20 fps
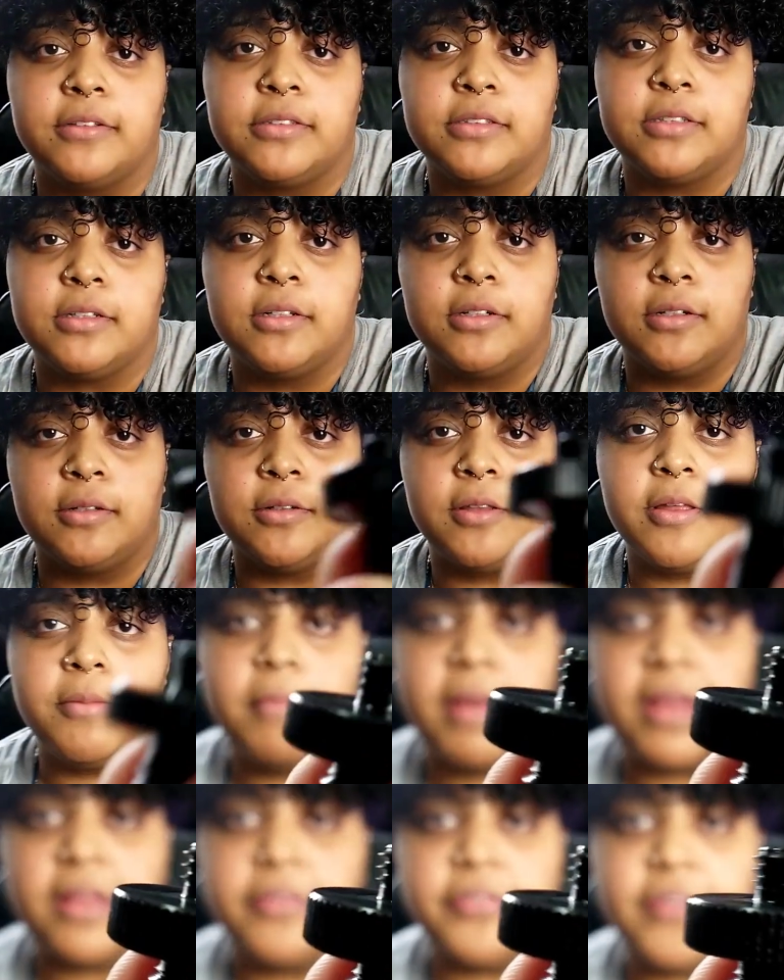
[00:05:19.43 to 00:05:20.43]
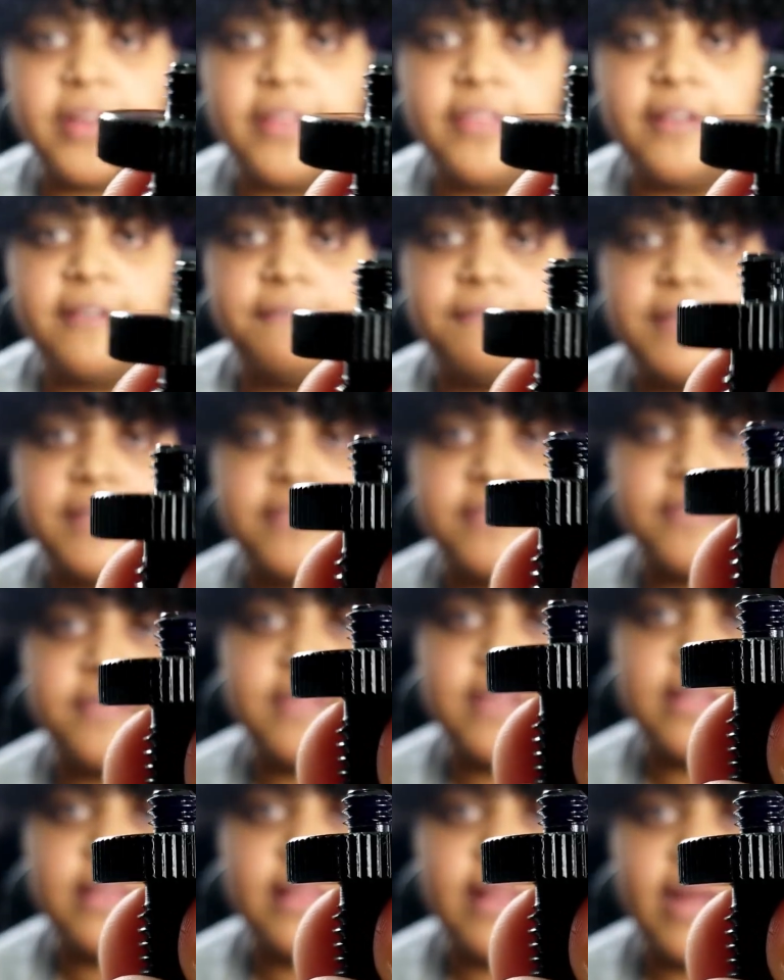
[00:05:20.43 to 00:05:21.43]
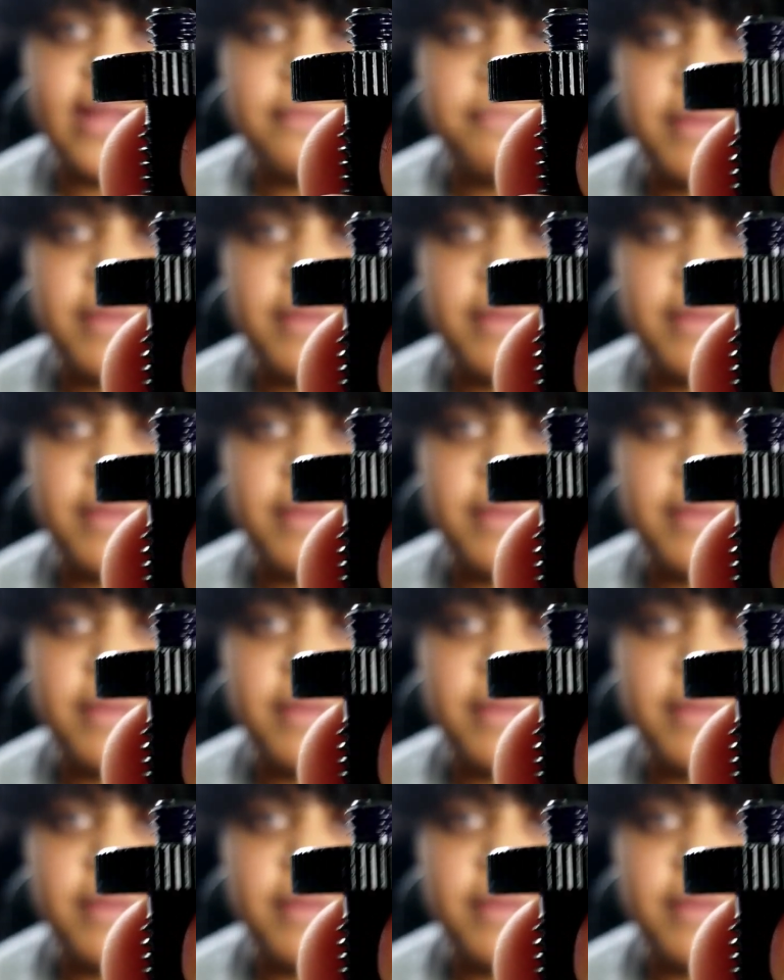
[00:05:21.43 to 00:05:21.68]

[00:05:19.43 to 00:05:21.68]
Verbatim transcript: So the male side that fits the light